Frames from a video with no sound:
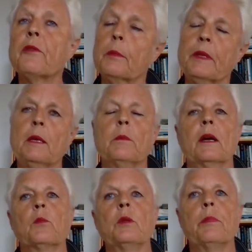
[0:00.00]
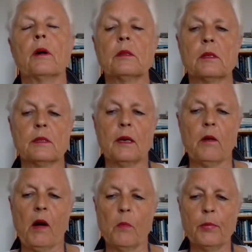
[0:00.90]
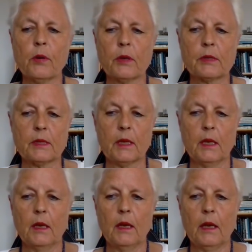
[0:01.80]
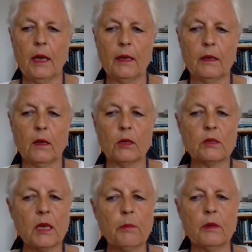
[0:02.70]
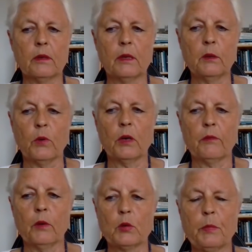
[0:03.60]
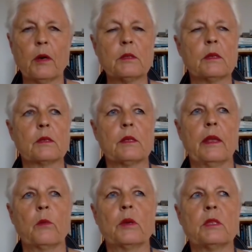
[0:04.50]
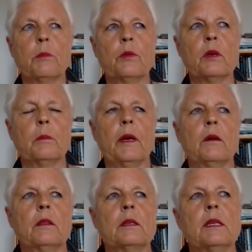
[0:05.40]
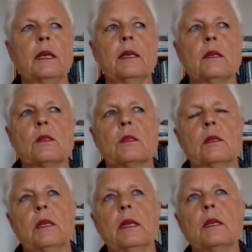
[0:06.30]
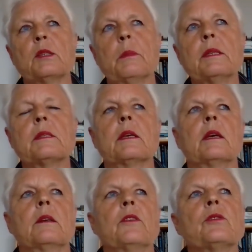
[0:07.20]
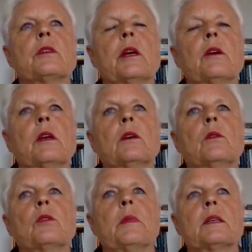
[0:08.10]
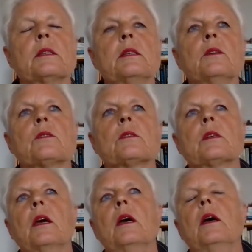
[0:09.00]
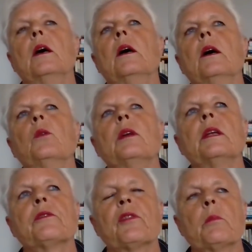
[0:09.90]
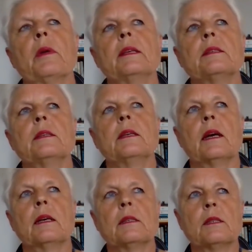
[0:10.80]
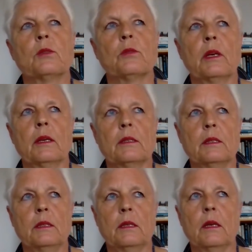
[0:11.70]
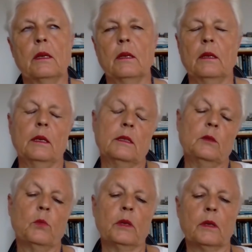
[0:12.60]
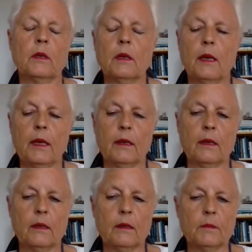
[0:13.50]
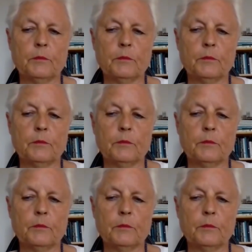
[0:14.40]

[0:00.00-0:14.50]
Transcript: from Denmark with boxes of our books, and on top in one of those boxes there was a book about a Danish mystic and visionary called Martinus, who lived from 1890 to 1981. And